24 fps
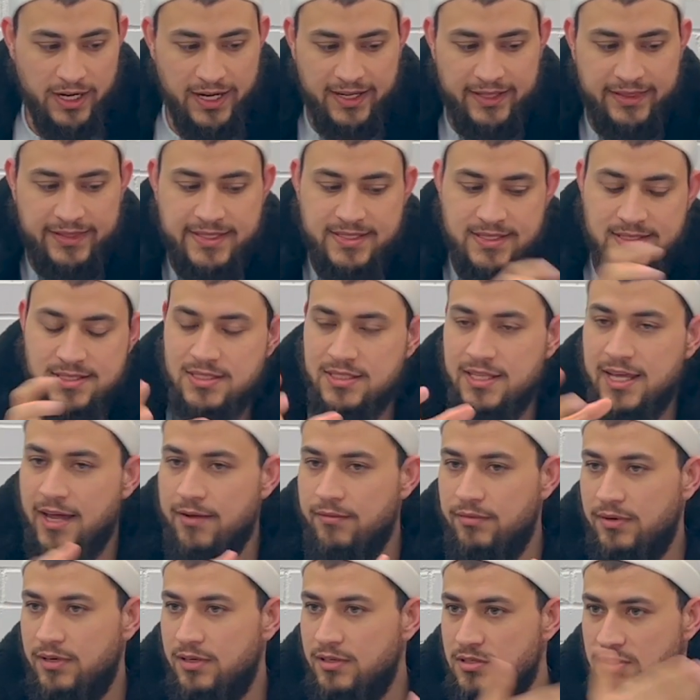and this is the
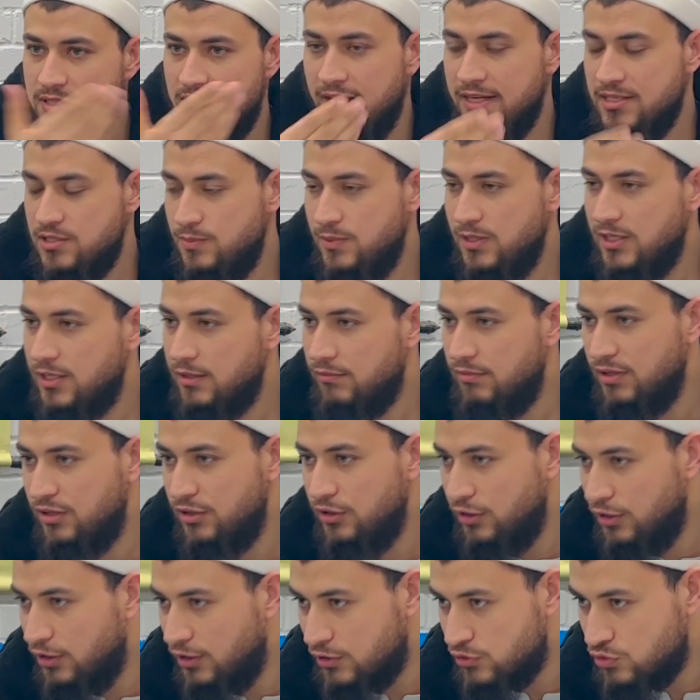evidence that has been given
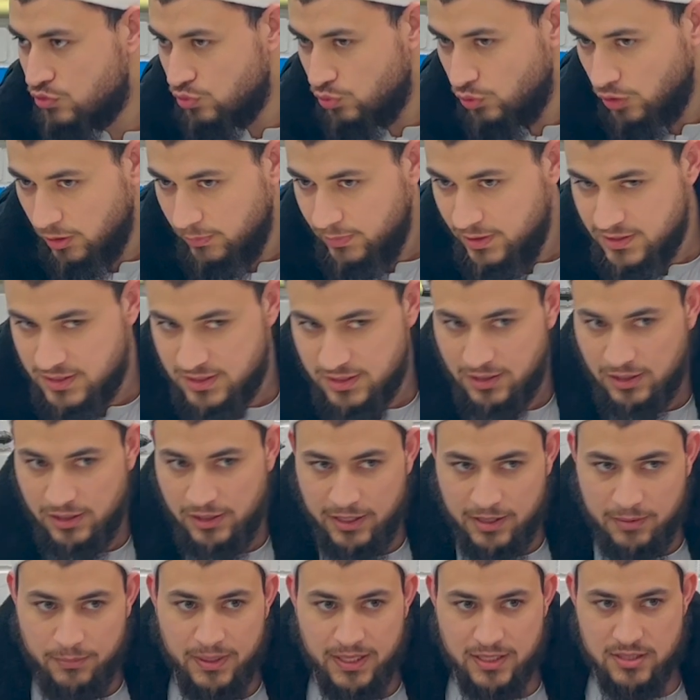in the next surah.
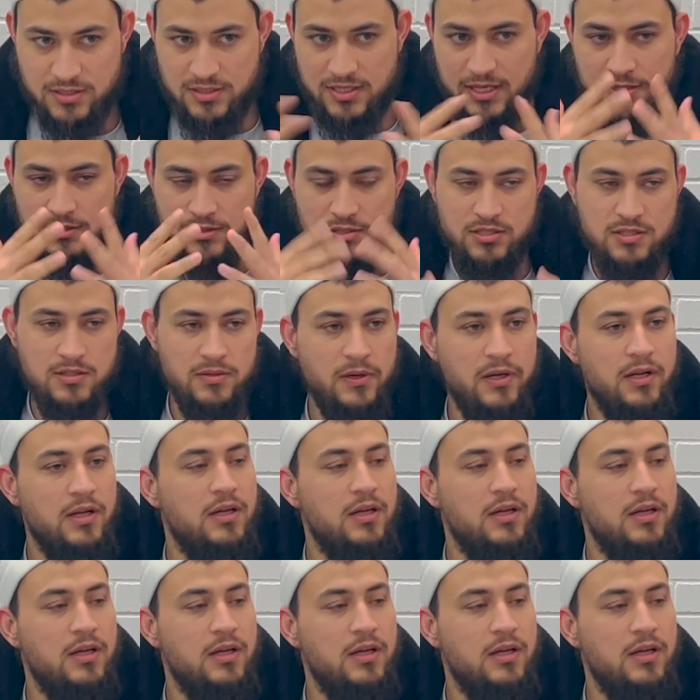Basically, it makes sense.